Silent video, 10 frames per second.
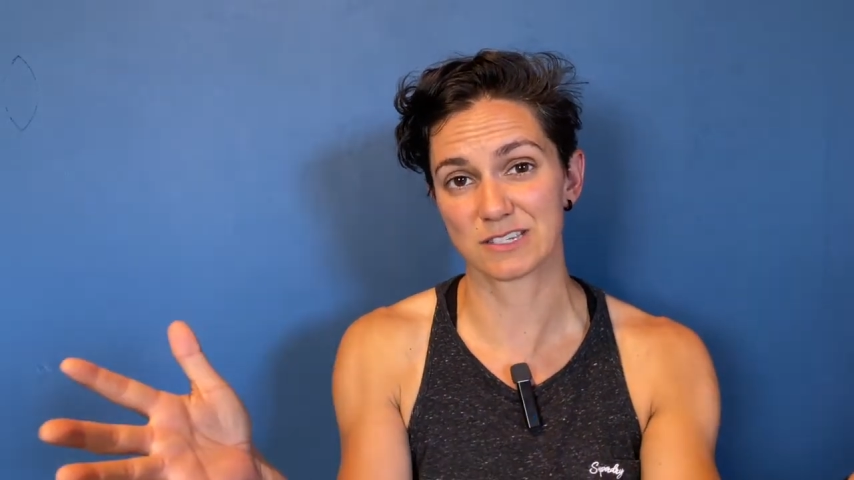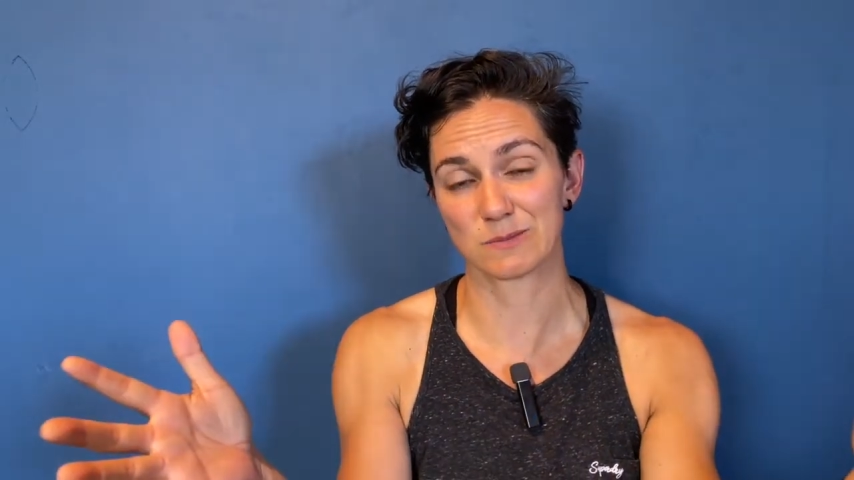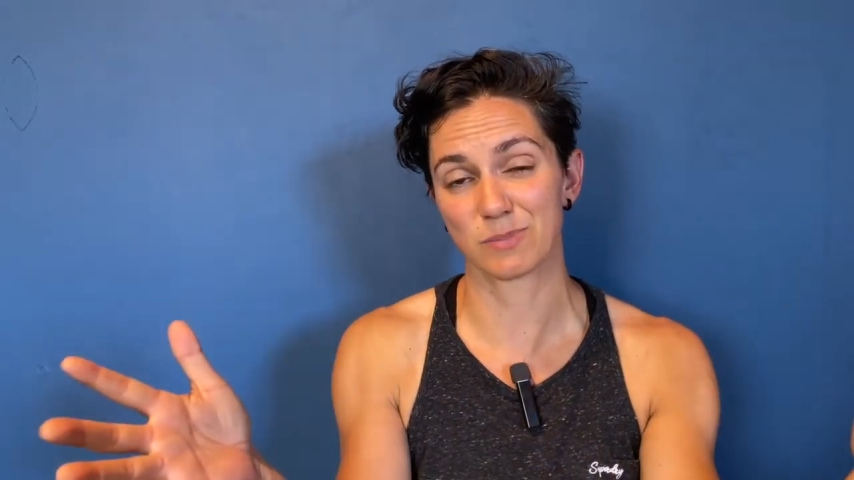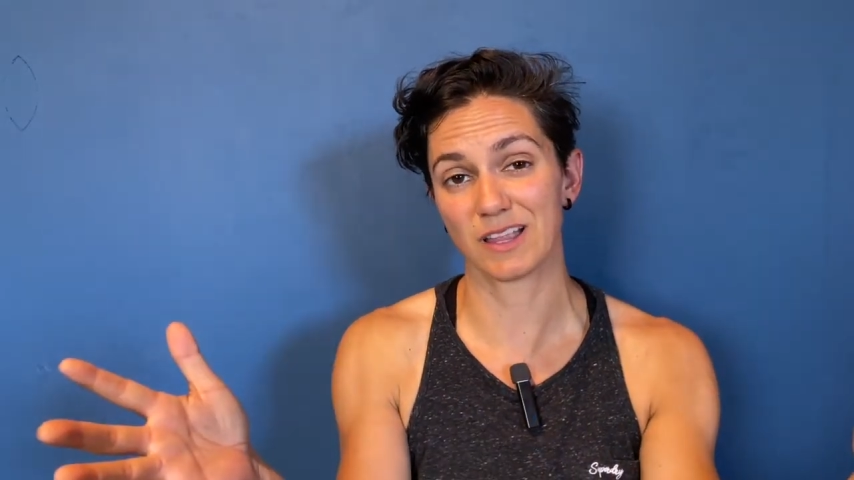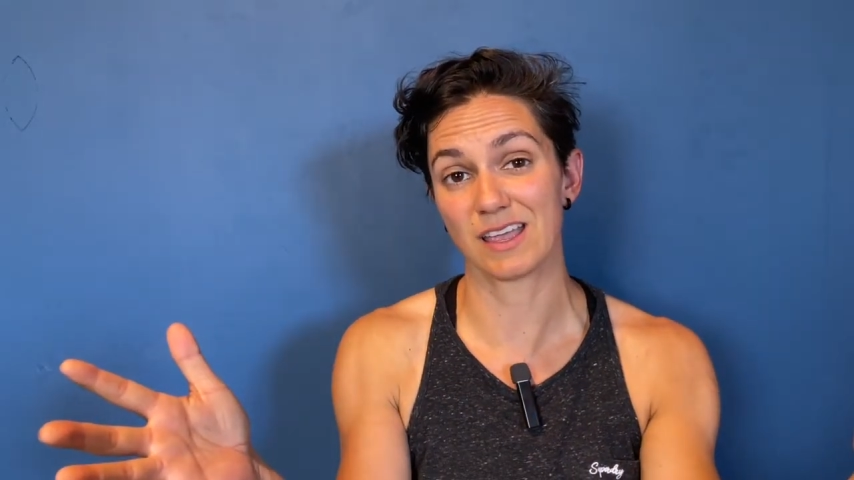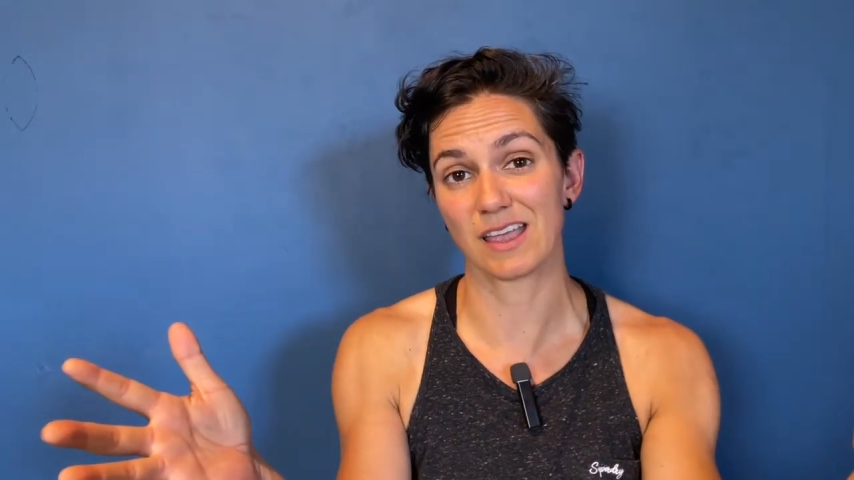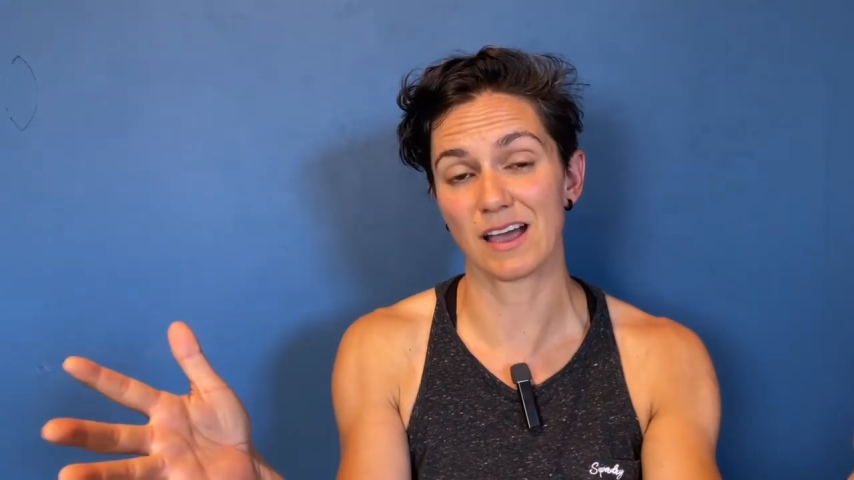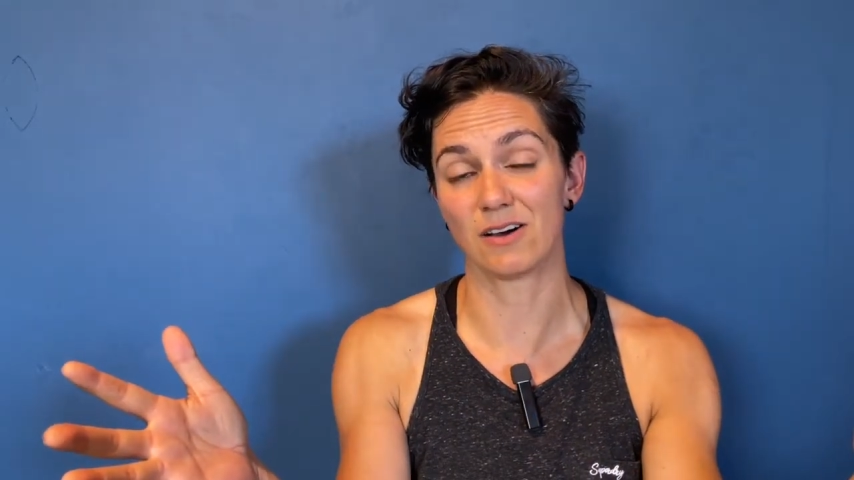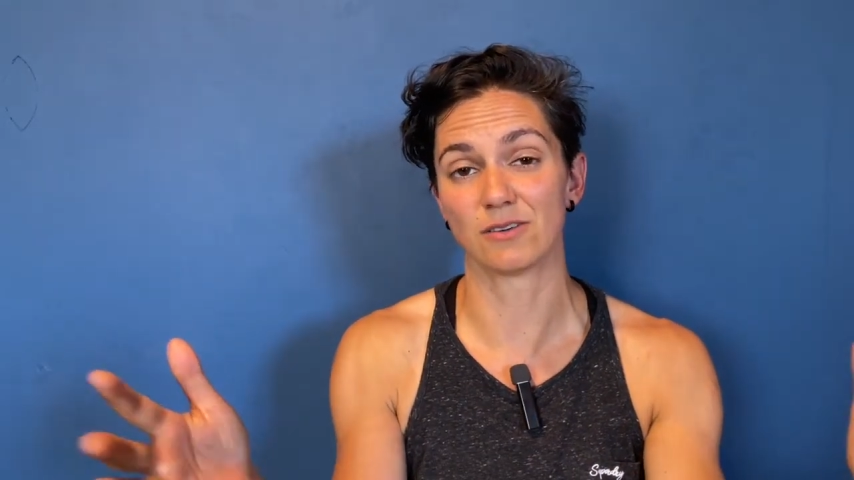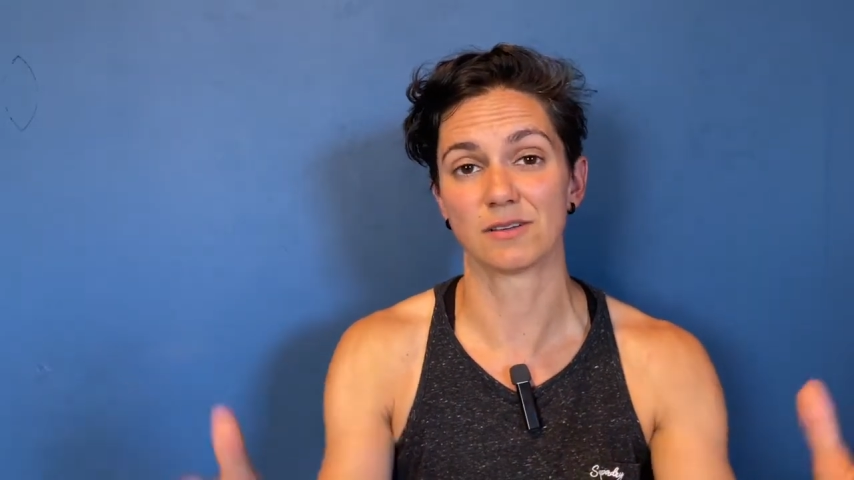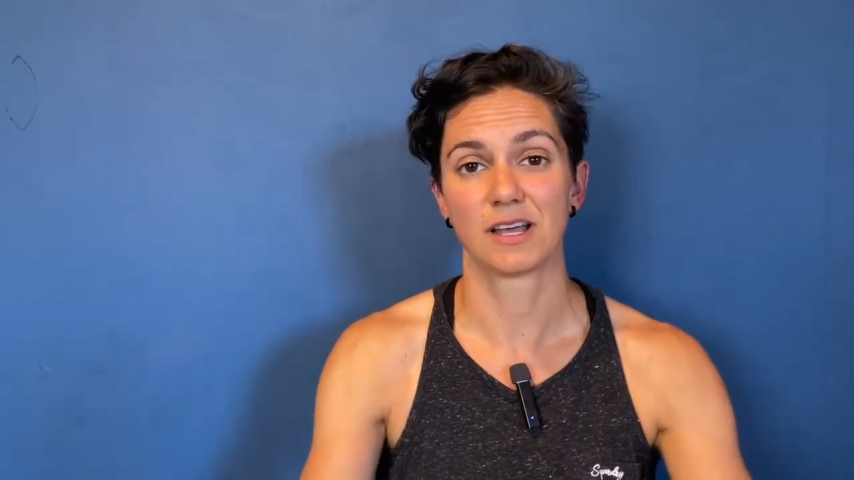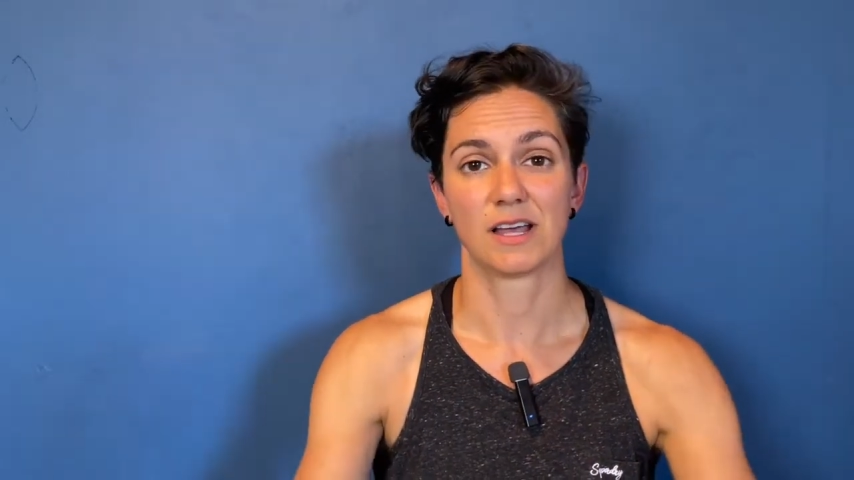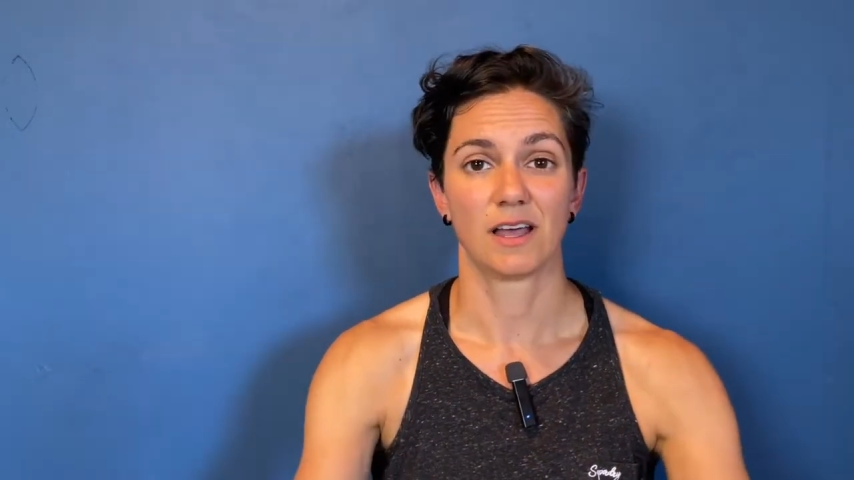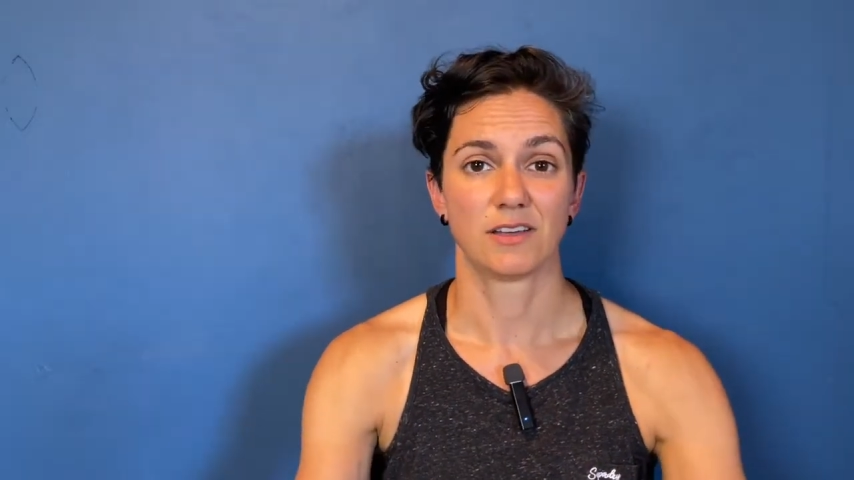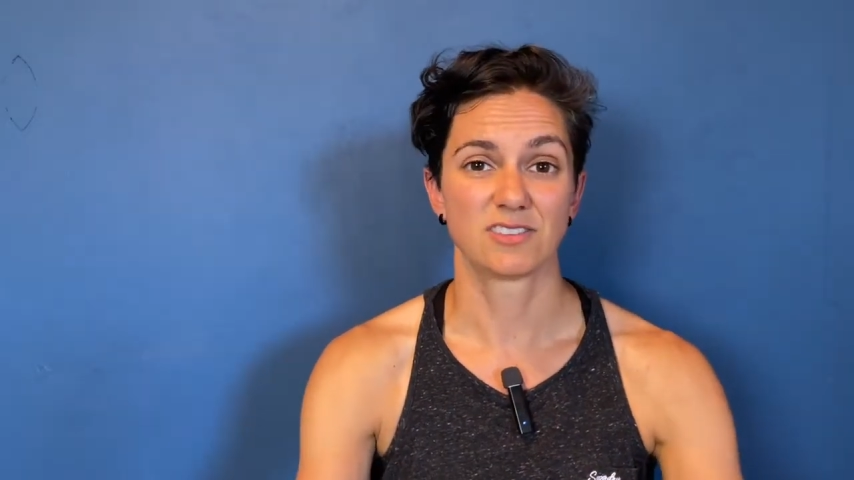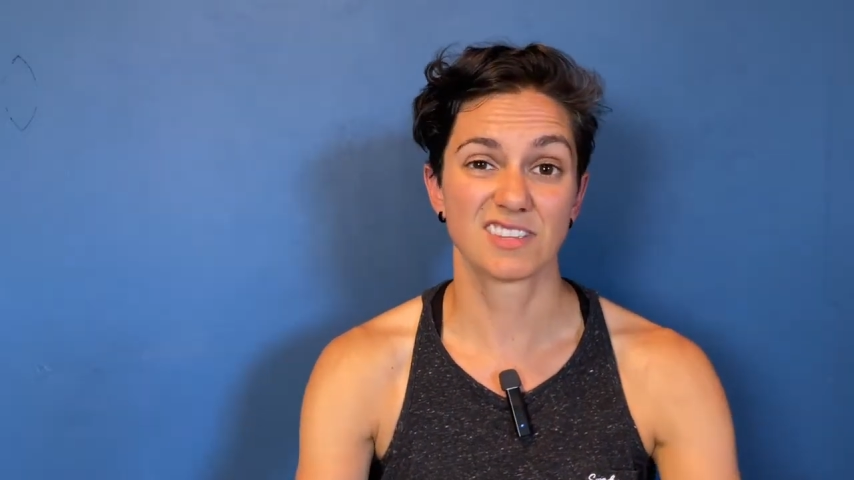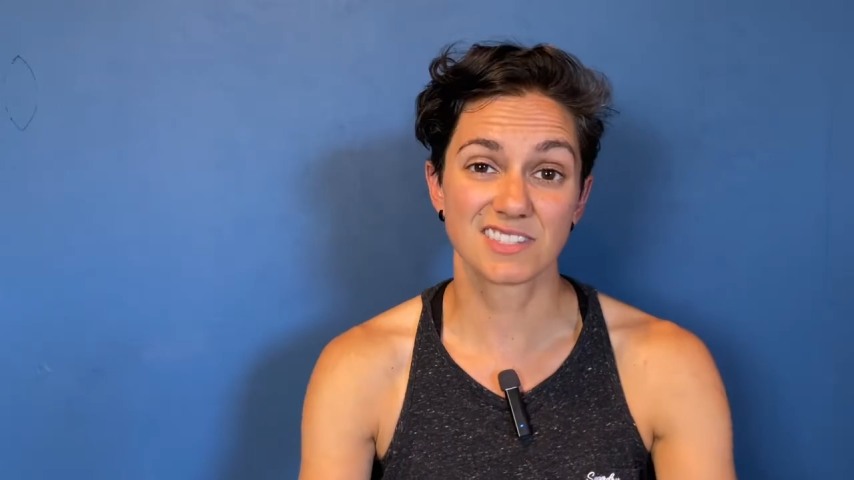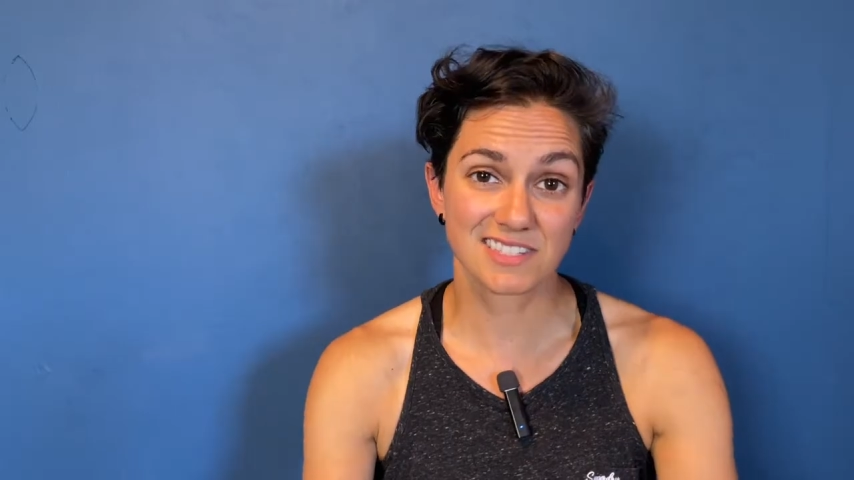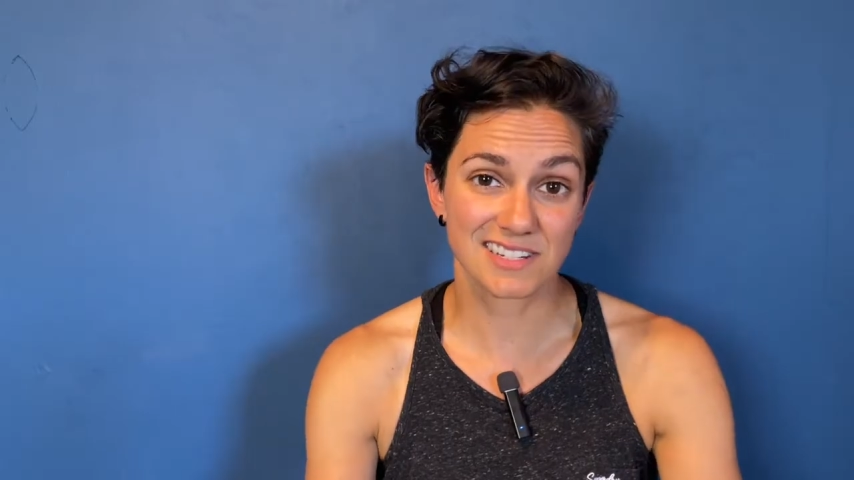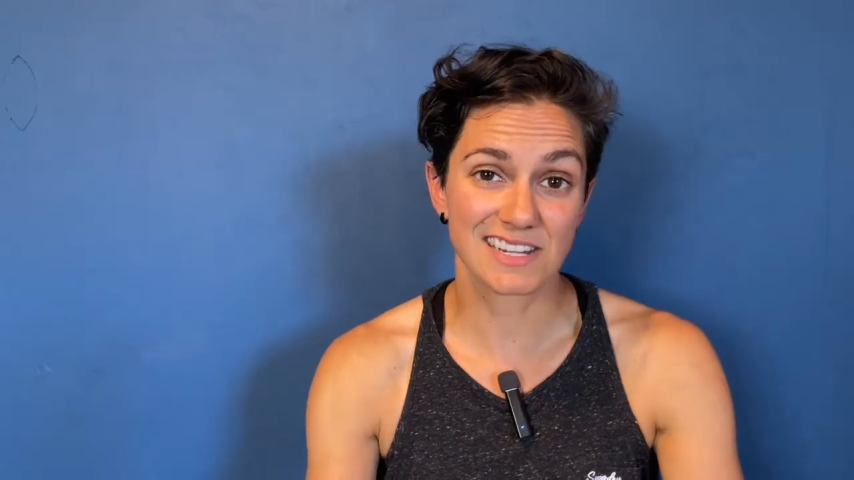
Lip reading: splaying out. So this is an